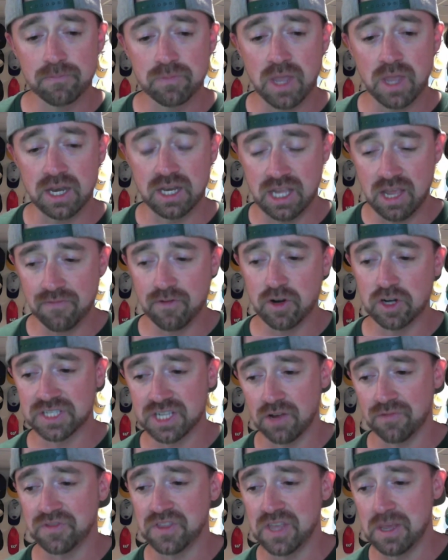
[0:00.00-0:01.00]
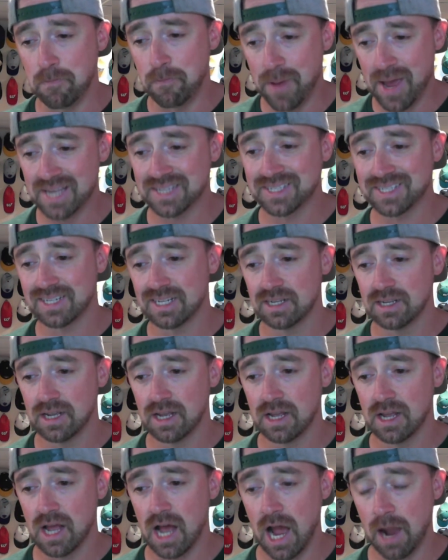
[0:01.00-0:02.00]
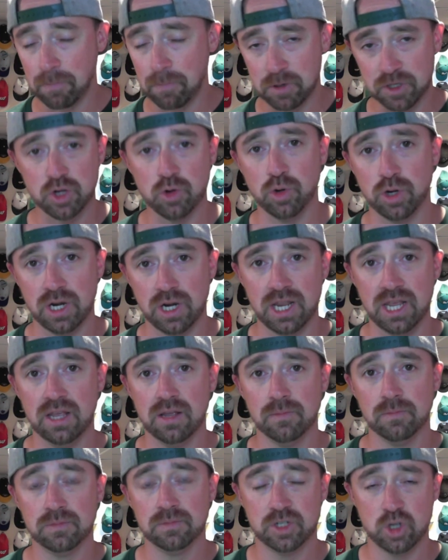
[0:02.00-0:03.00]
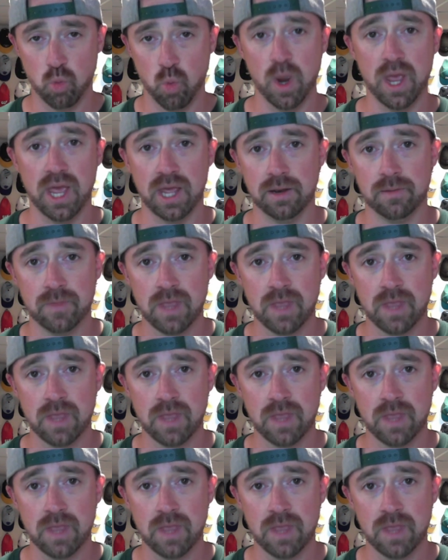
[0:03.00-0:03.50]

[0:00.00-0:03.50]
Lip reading: and give yourself the best opportunity to win.